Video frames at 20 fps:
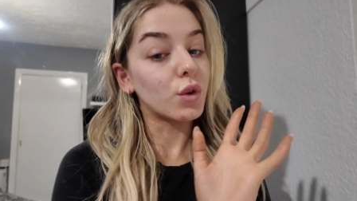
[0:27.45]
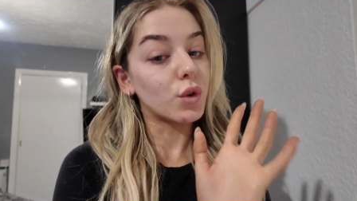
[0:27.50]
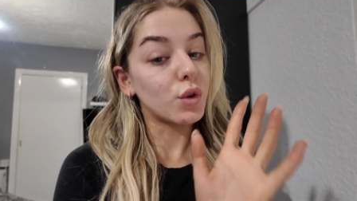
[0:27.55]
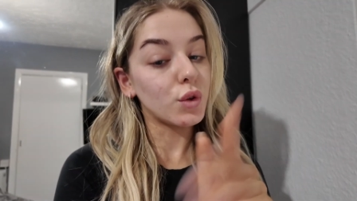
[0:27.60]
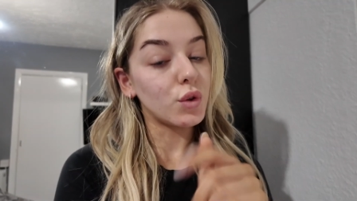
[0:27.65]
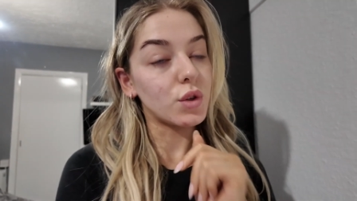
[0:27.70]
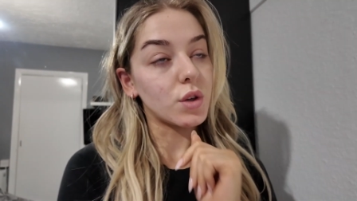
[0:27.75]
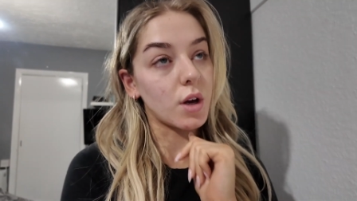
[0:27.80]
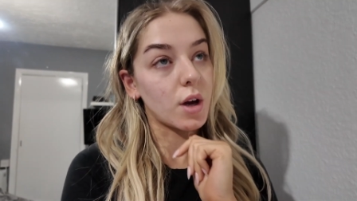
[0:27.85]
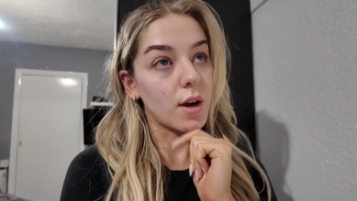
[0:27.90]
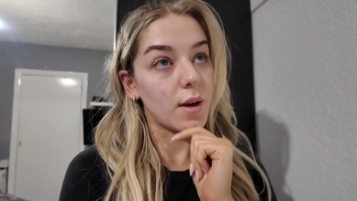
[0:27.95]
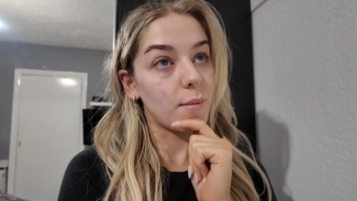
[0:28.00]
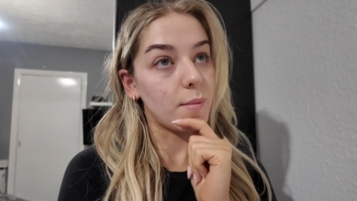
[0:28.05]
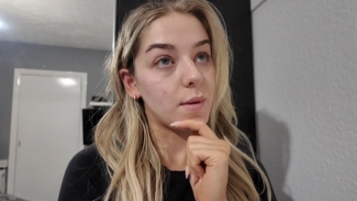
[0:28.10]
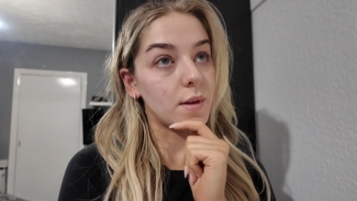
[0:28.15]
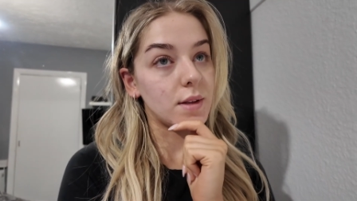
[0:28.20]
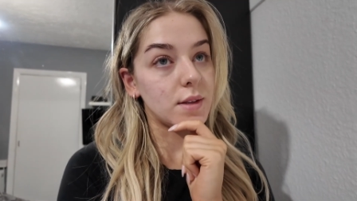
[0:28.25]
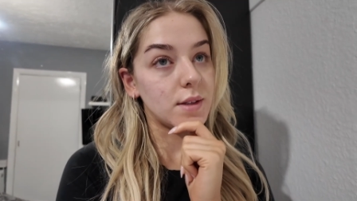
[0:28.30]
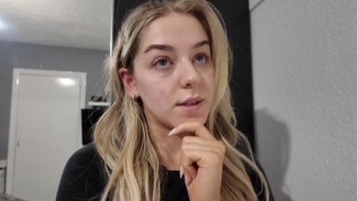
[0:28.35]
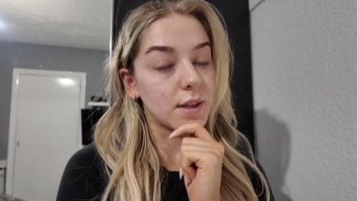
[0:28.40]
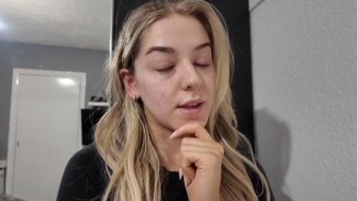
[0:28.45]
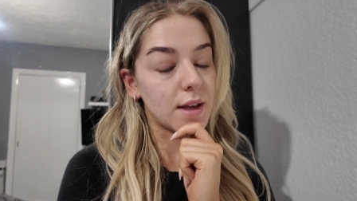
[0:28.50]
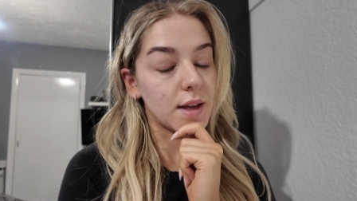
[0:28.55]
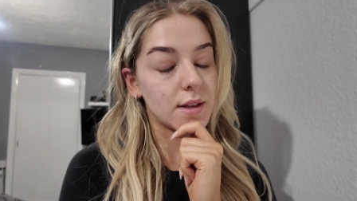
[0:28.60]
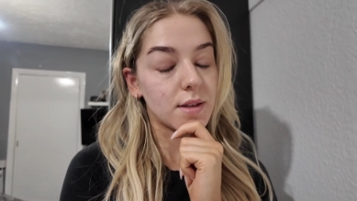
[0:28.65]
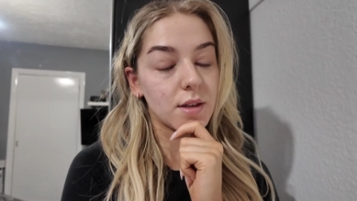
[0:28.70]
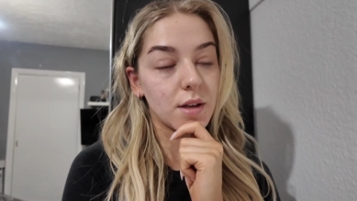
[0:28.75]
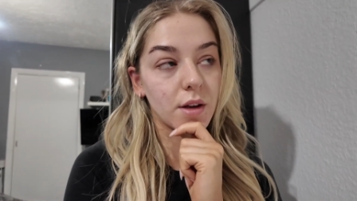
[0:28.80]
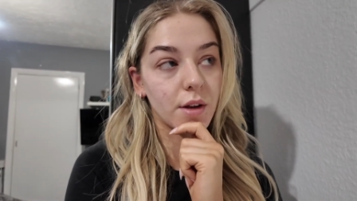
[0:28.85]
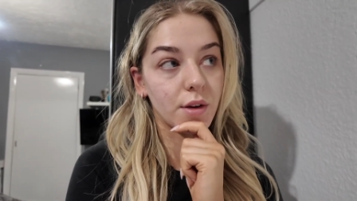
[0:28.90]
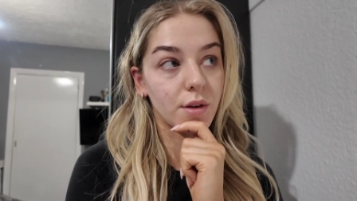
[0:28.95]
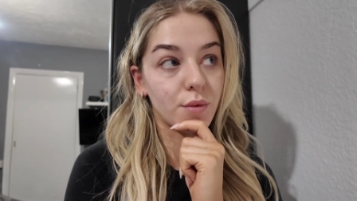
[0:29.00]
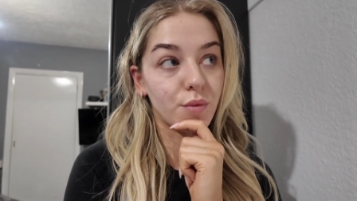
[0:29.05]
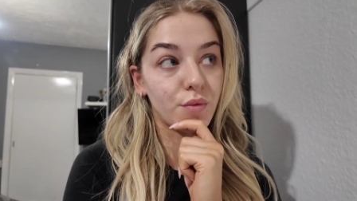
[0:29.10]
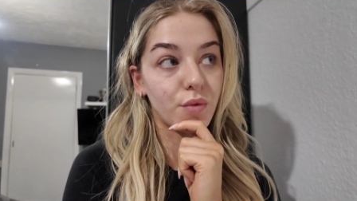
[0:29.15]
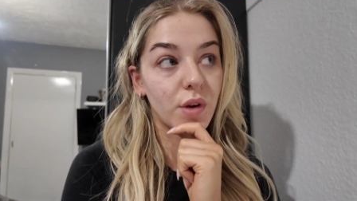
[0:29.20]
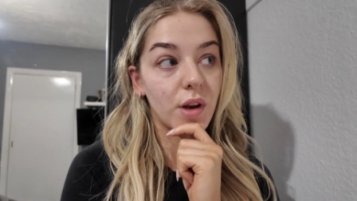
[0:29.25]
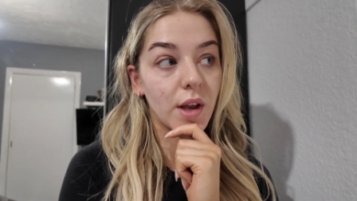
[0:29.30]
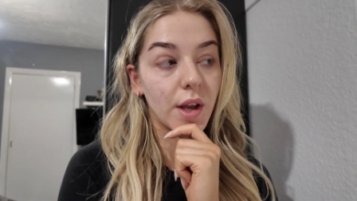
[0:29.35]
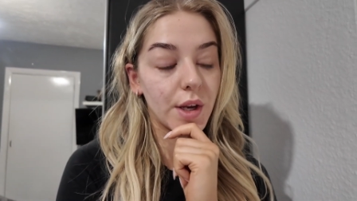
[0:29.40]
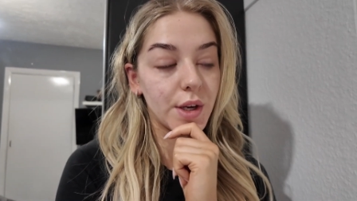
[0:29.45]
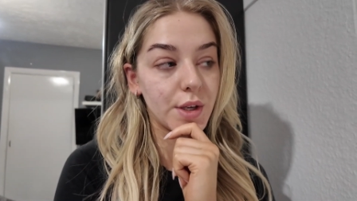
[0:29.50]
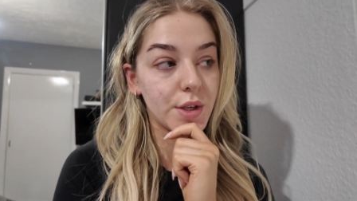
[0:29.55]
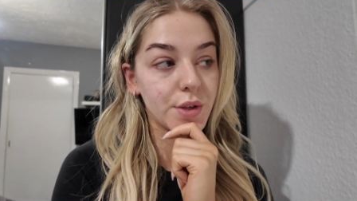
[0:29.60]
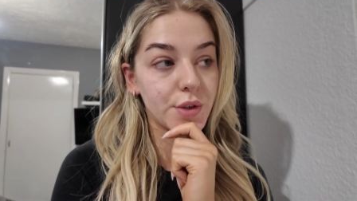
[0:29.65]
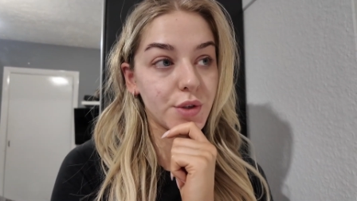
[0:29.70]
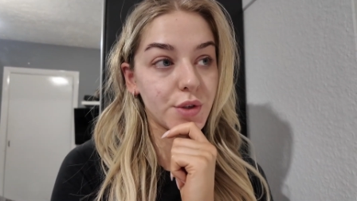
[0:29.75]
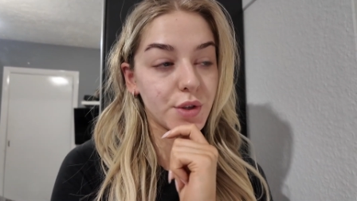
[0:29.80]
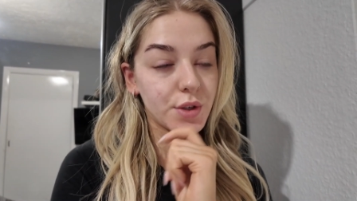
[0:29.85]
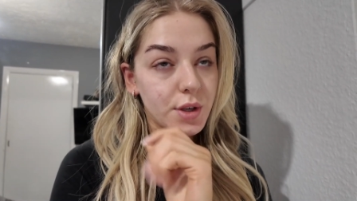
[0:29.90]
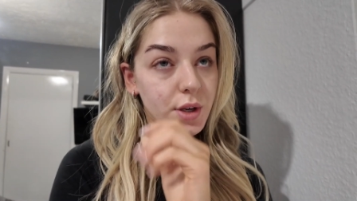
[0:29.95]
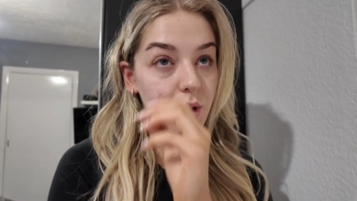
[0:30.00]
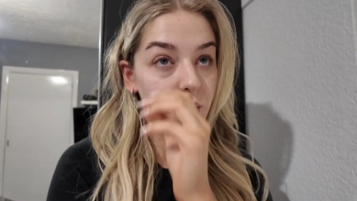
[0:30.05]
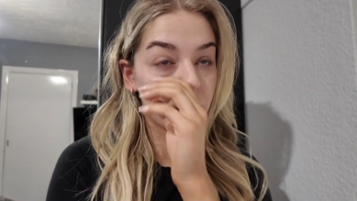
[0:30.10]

good time to get to London for lunch.